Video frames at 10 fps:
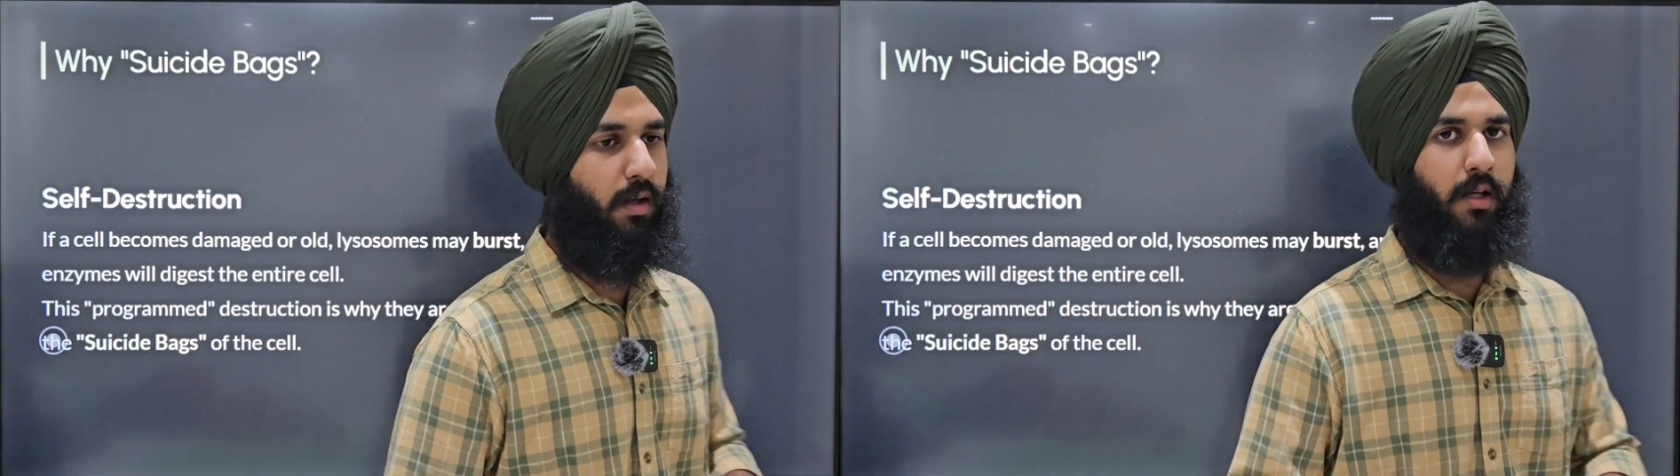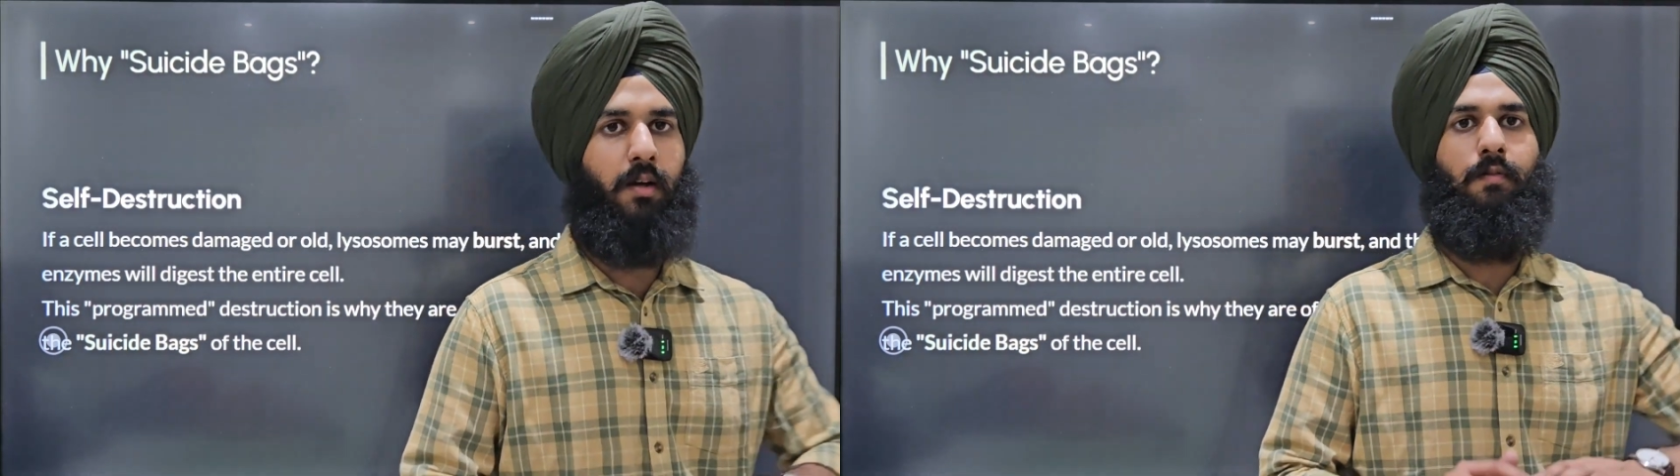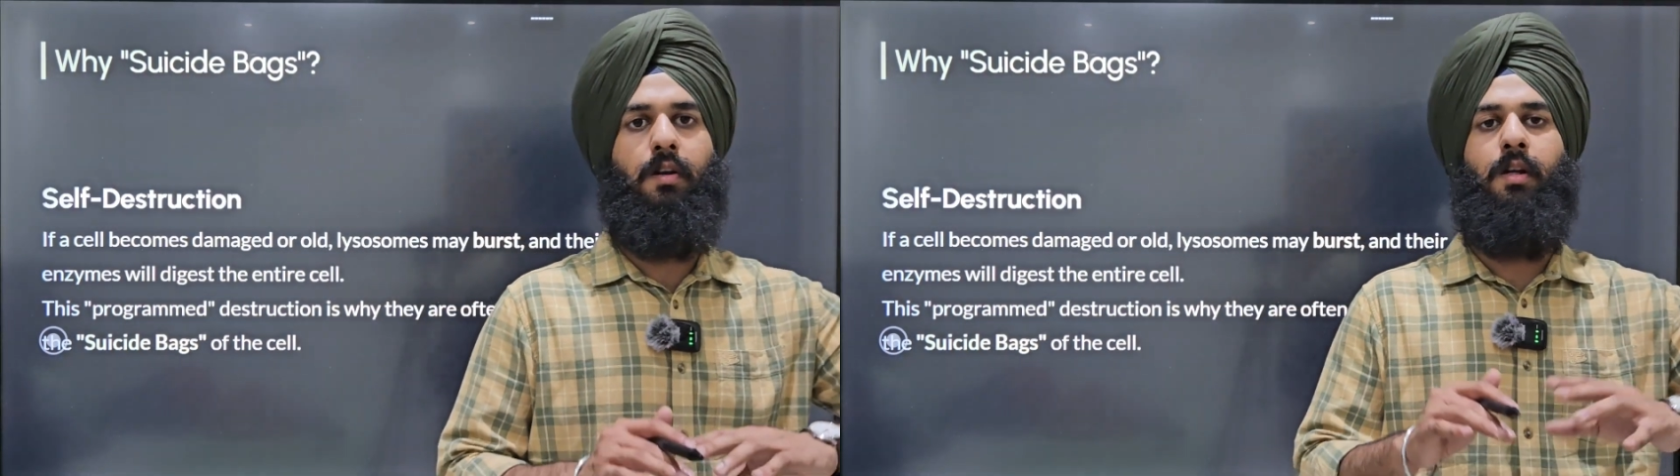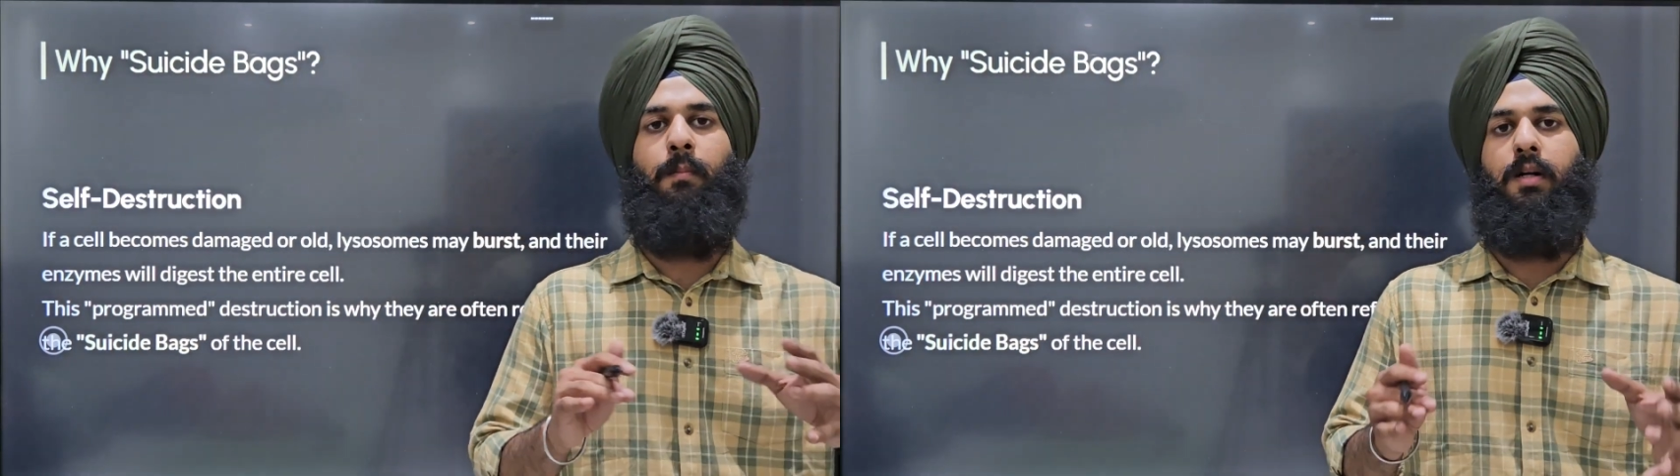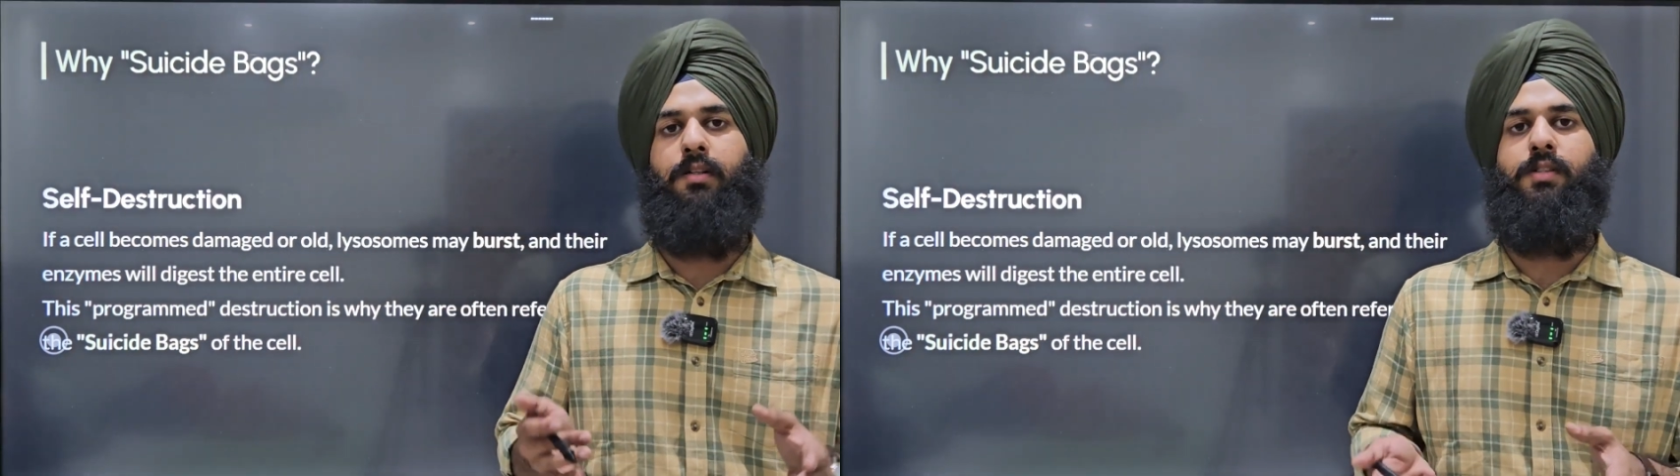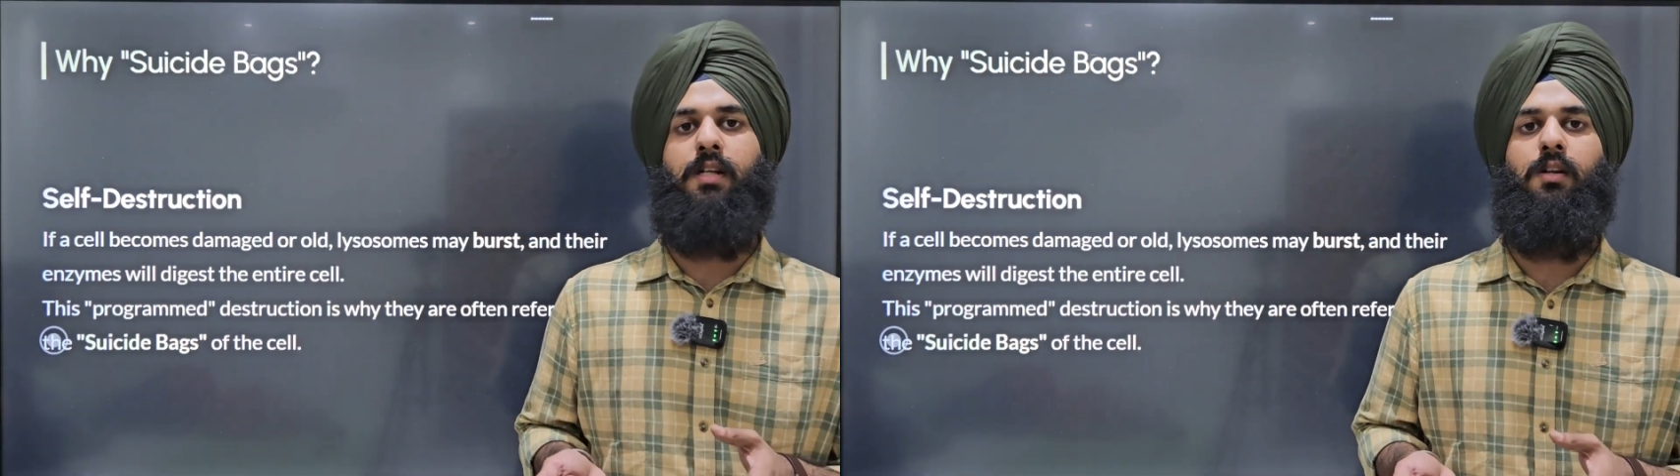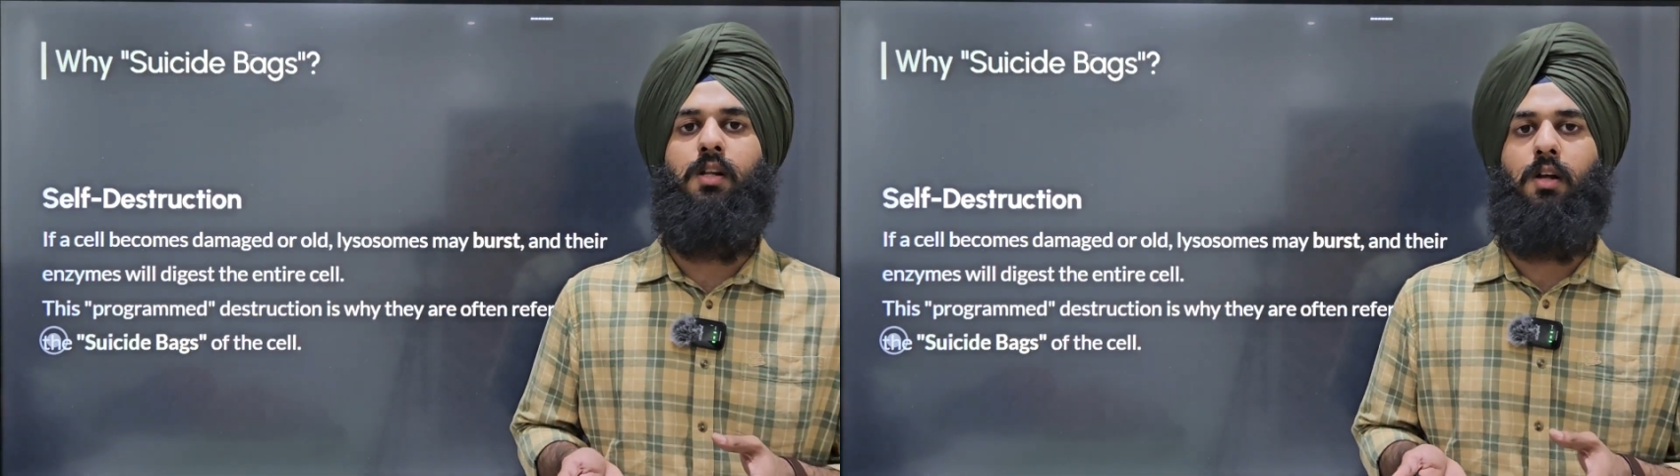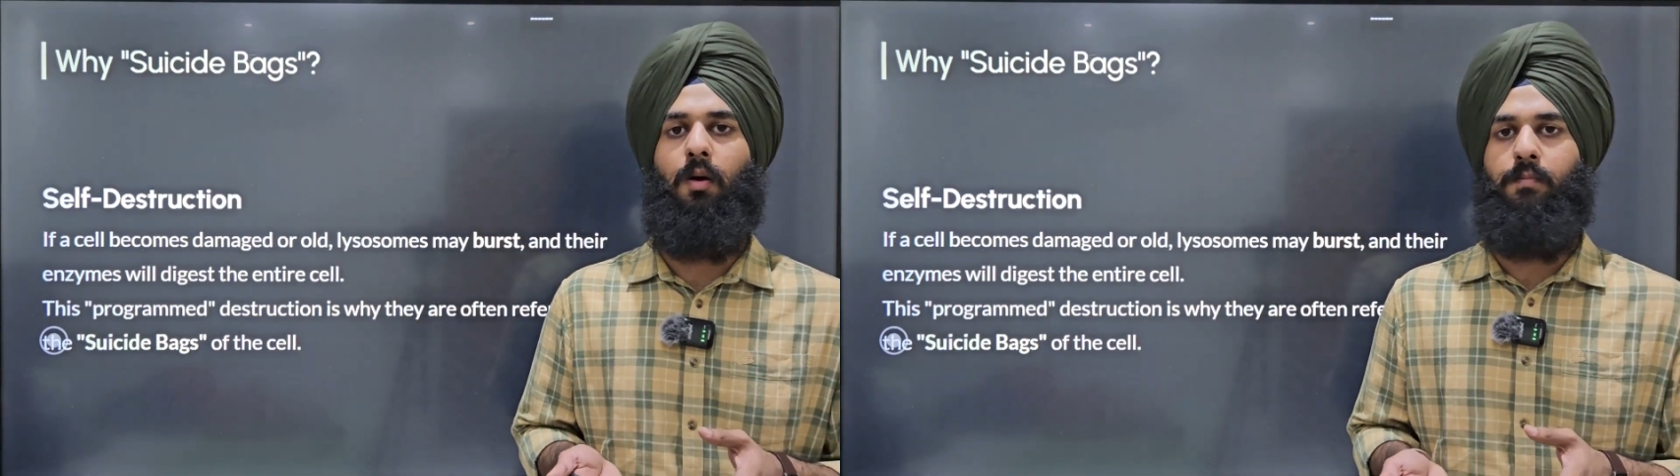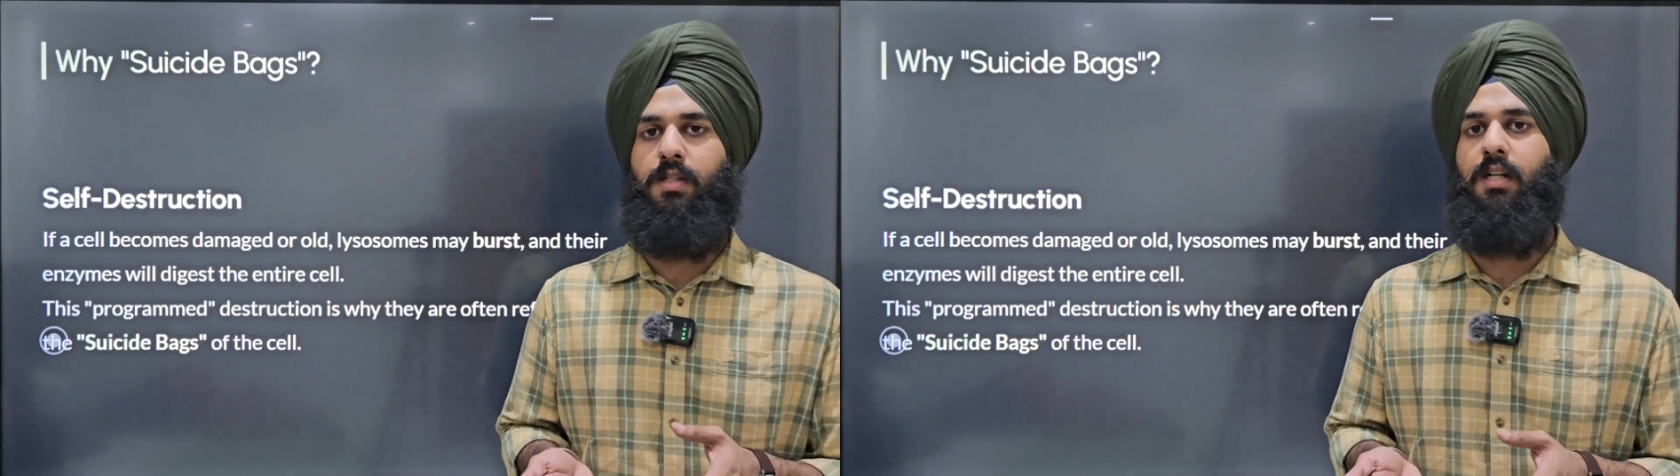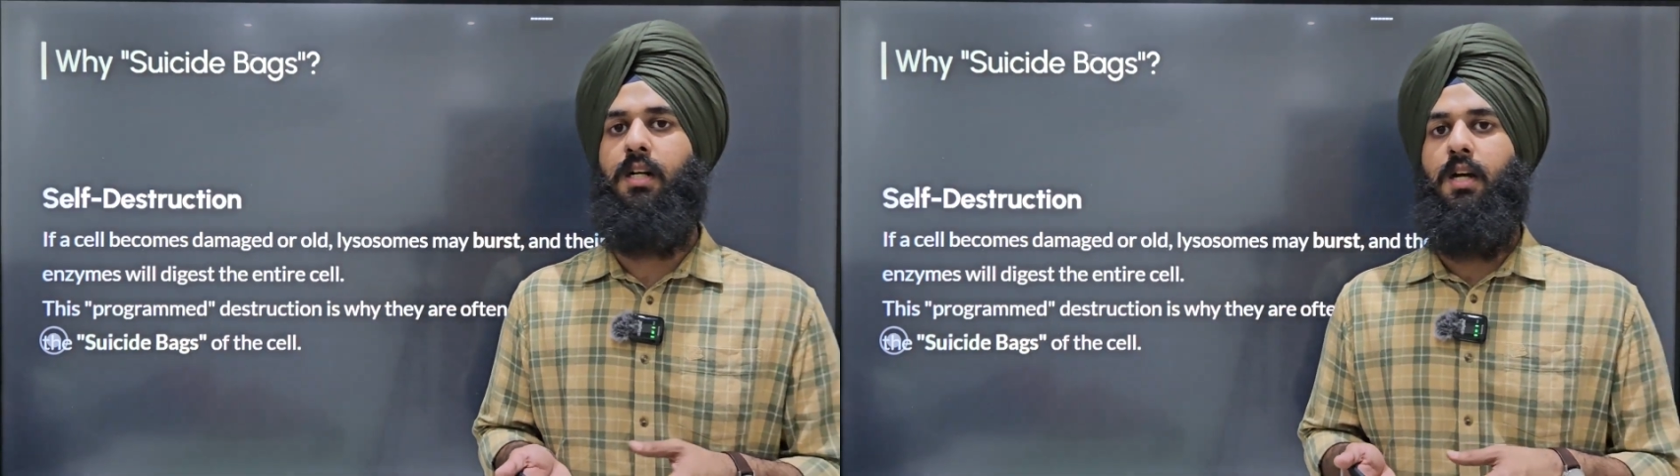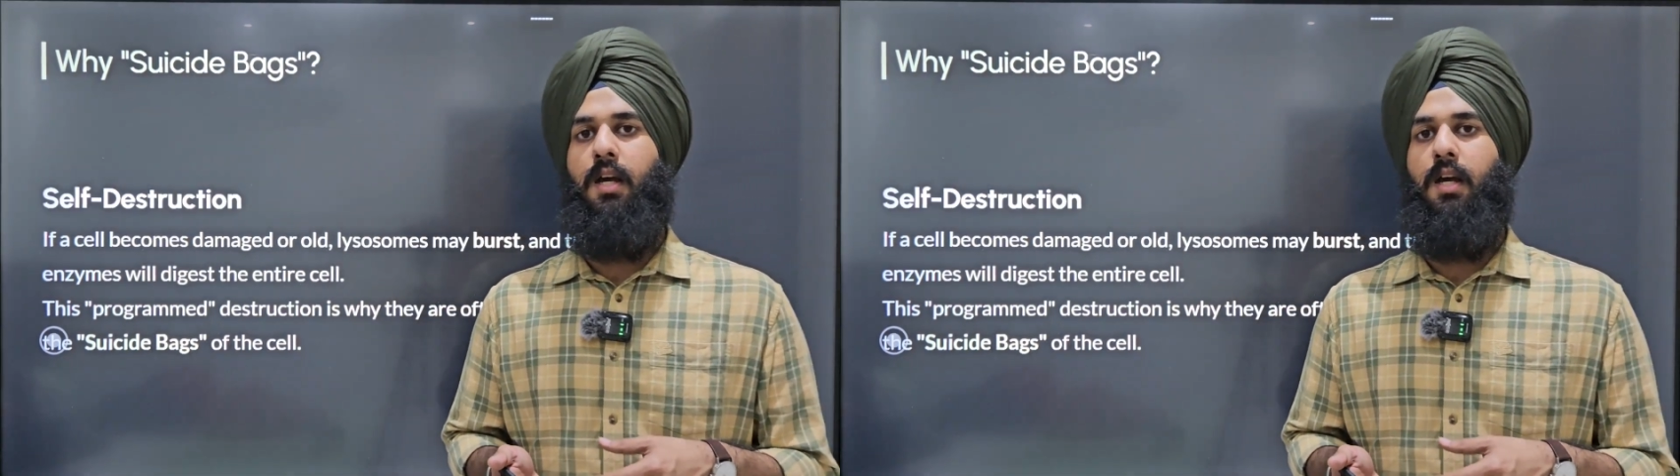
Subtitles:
Like if in a multicellular object,